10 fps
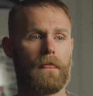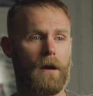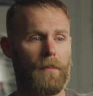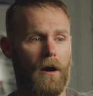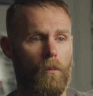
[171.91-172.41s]

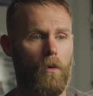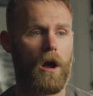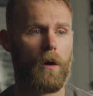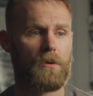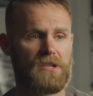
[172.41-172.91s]
about
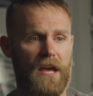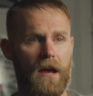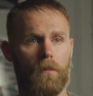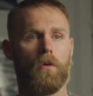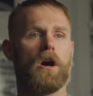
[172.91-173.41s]
why I was
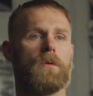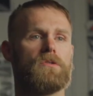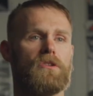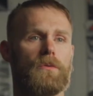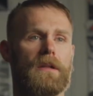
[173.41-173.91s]
there, why I
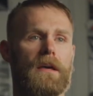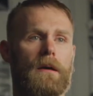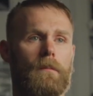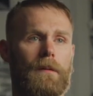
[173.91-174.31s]
was doing it,